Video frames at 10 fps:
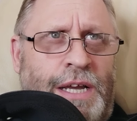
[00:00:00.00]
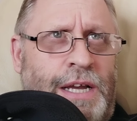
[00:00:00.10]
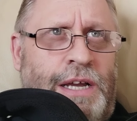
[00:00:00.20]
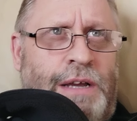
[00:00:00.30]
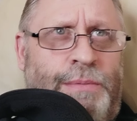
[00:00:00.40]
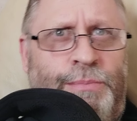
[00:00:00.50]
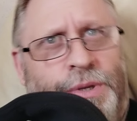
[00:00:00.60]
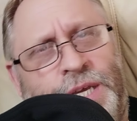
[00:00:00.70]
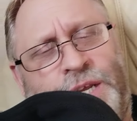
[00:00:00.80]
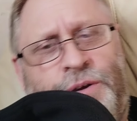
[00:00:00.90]
Um,
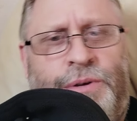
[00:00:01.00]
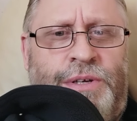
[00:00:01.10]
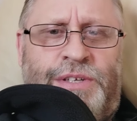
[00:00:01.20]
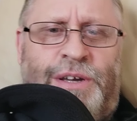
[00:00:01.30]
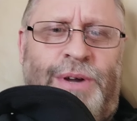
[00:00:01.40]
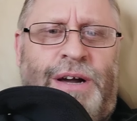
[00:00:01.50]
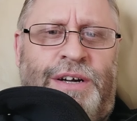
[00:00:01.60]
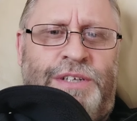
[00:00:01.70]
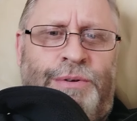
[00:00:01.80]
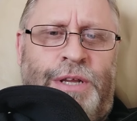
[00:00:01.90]
you know, so
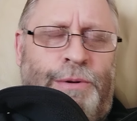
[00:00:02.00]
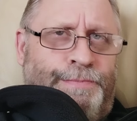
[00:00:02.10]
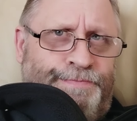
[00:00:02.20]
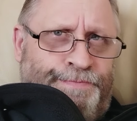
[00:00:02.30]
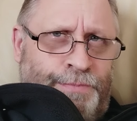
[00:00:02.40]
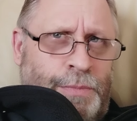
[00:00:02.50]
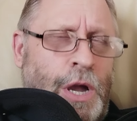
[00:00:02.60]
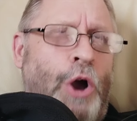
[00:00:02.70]
I don't know.